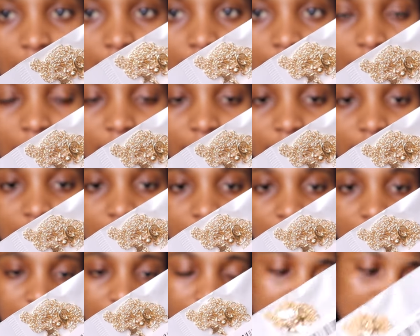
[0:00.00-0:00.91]
Yeah, this is
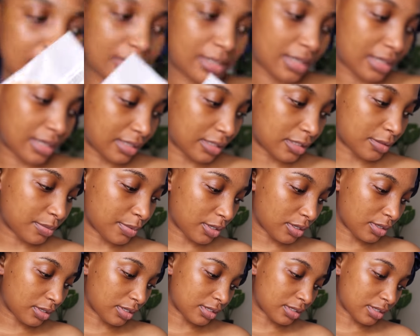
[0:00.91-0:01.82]
a nice necklace,
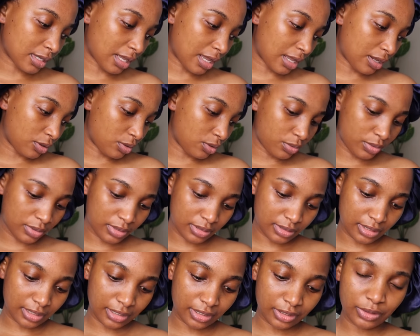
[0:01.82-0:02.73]
because I
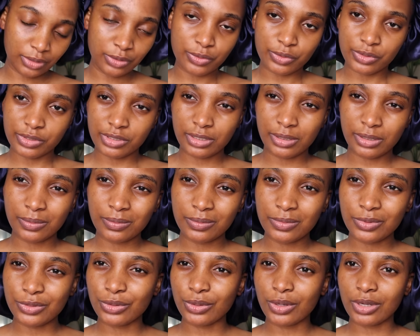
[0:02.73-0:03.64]
always like lose them.
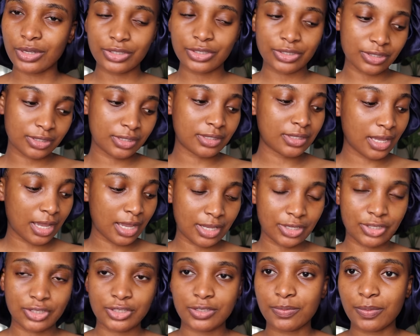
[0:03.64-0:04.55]
So I just
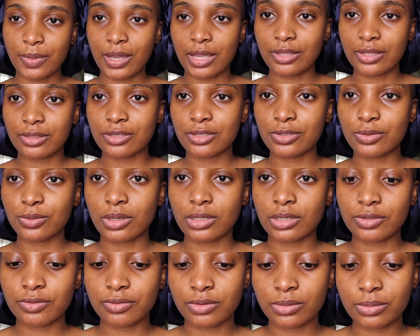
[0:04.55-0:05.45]
buy these
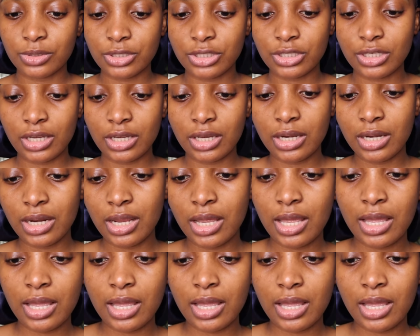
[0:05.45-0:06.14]
ones from Shein.